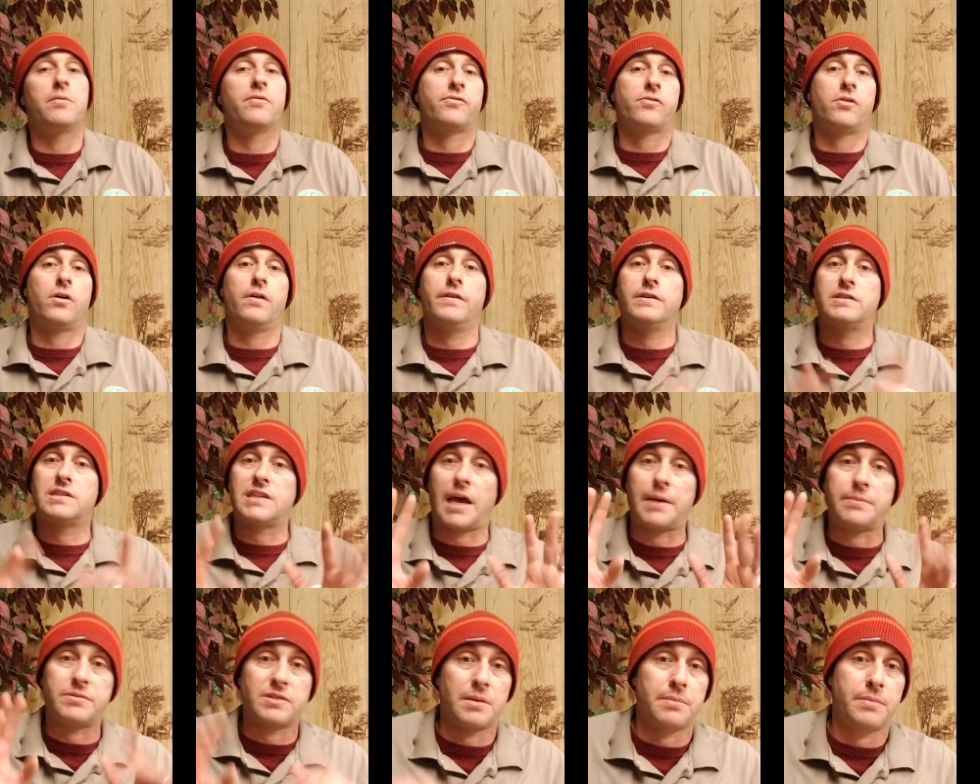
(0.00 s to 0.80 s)
for all this.
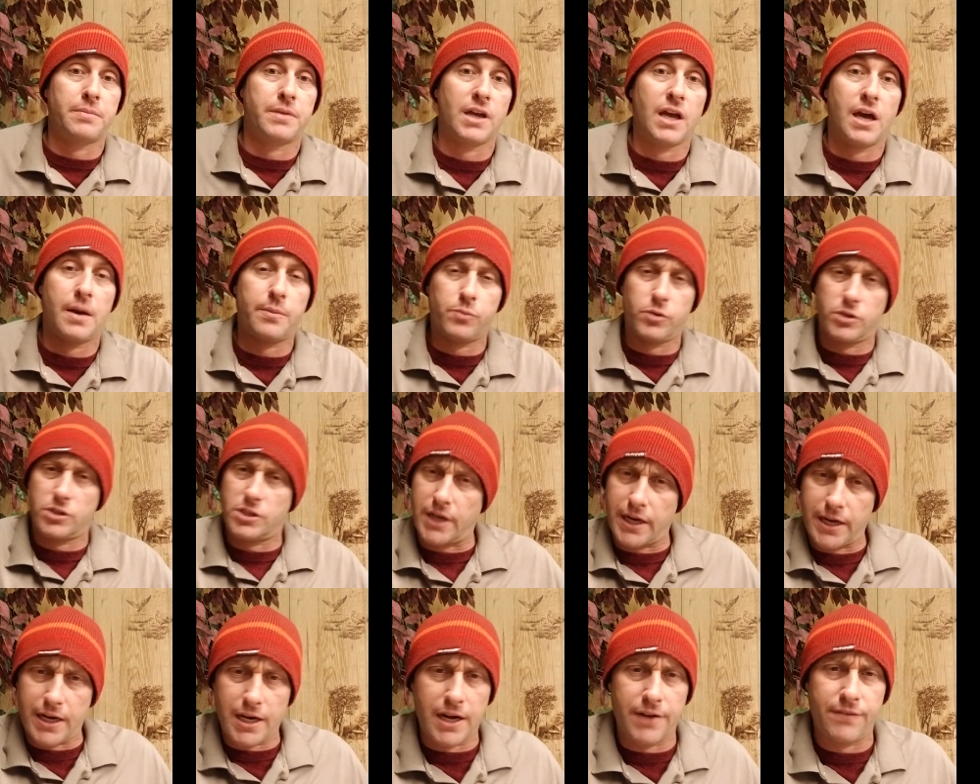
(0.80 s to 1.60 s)
Type something up, which
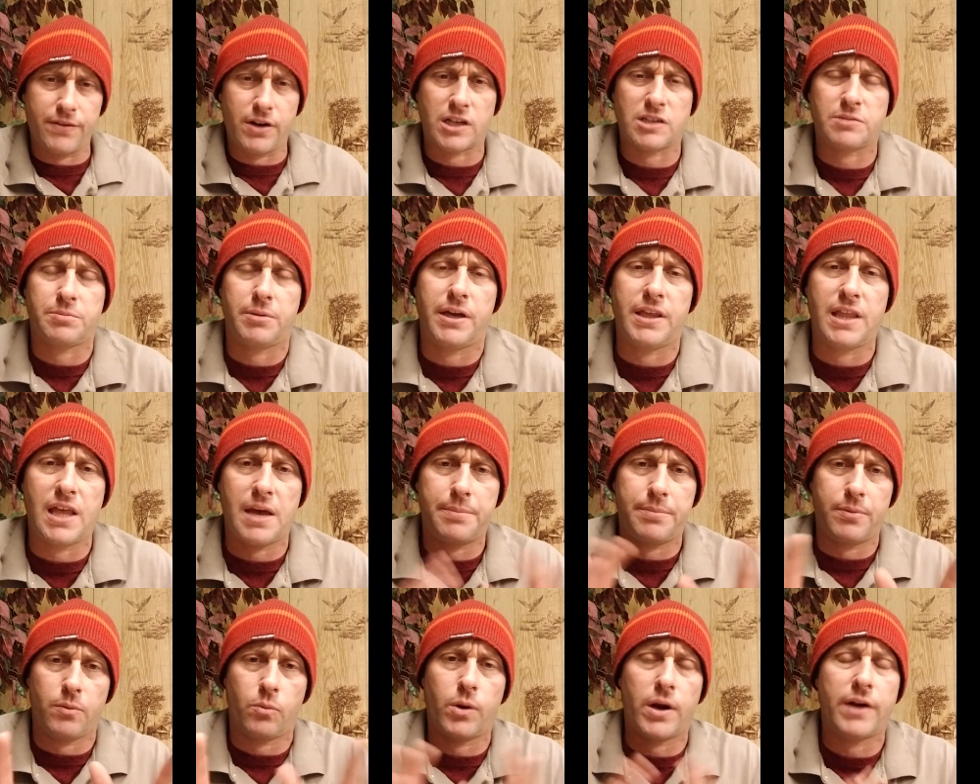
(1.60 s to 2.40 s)
I didn't even explain
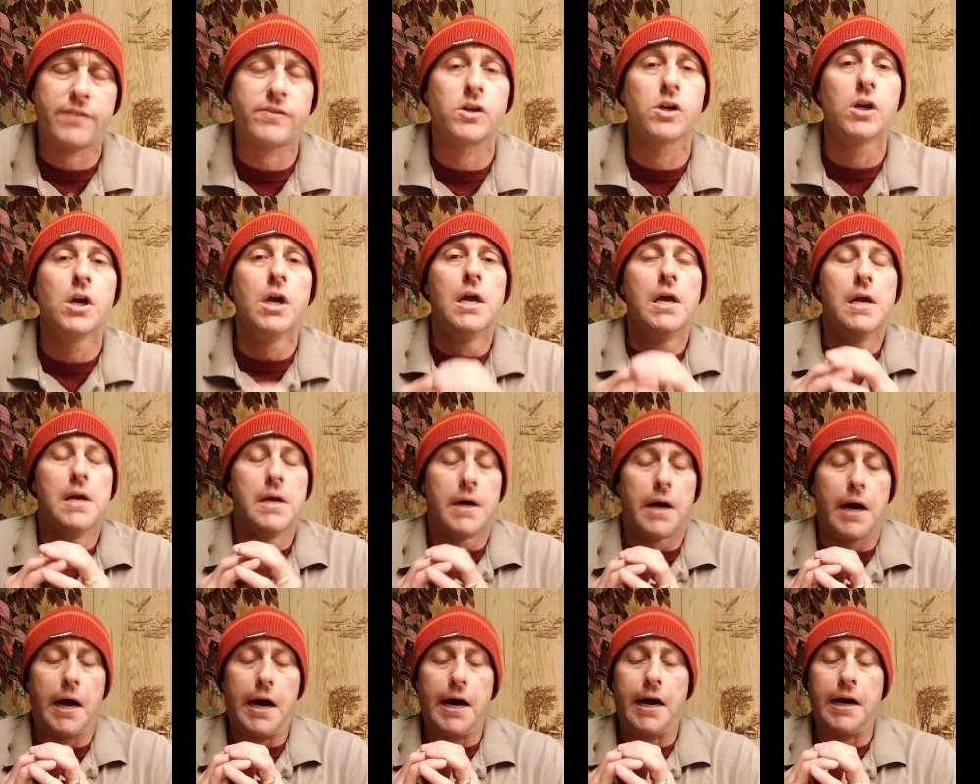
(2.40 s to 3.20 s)
that, but whatever.
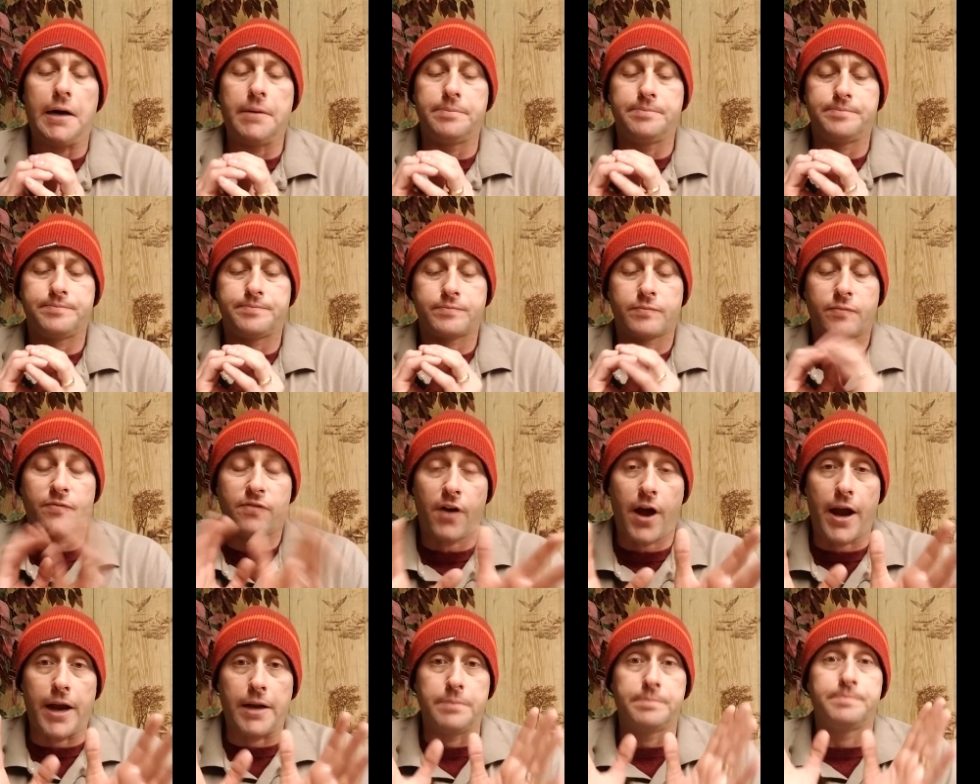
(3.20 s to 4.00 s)

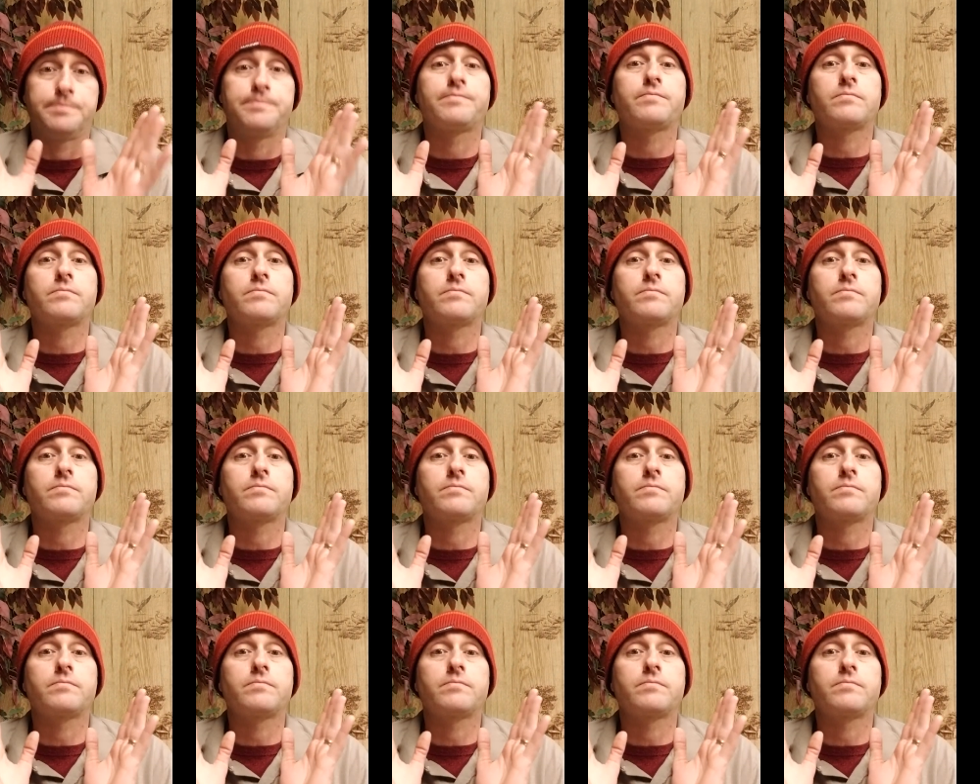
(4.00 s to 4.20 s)
Fine.